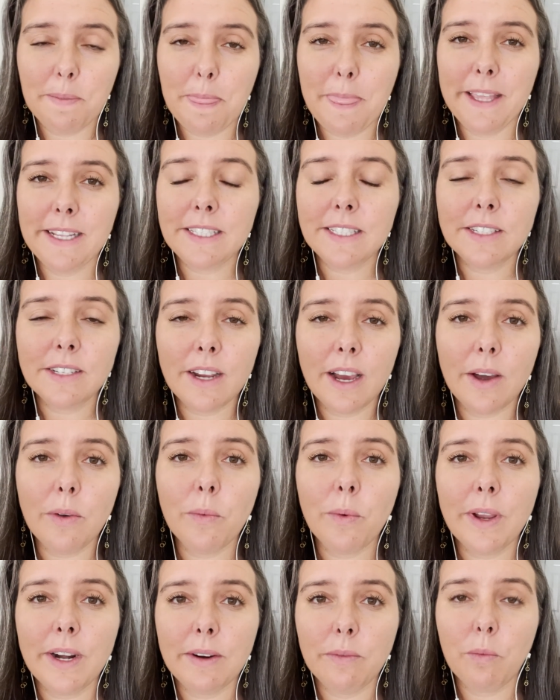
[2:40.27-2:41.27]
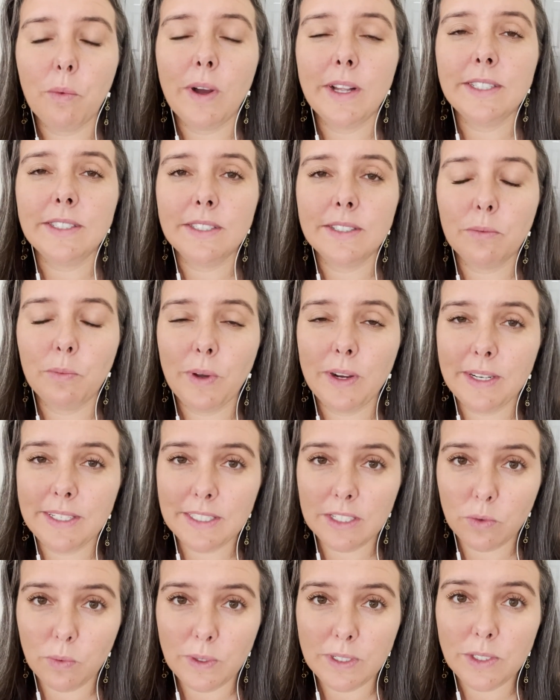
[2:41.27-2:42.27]
It's not what
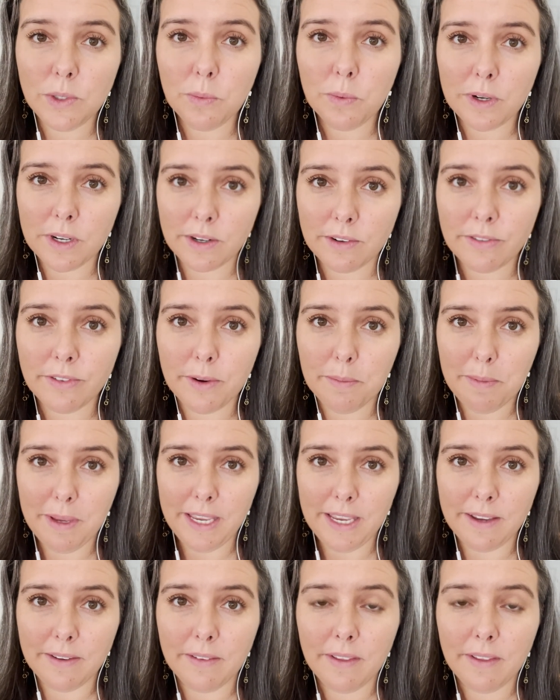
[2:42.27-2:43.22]
is going to work for me.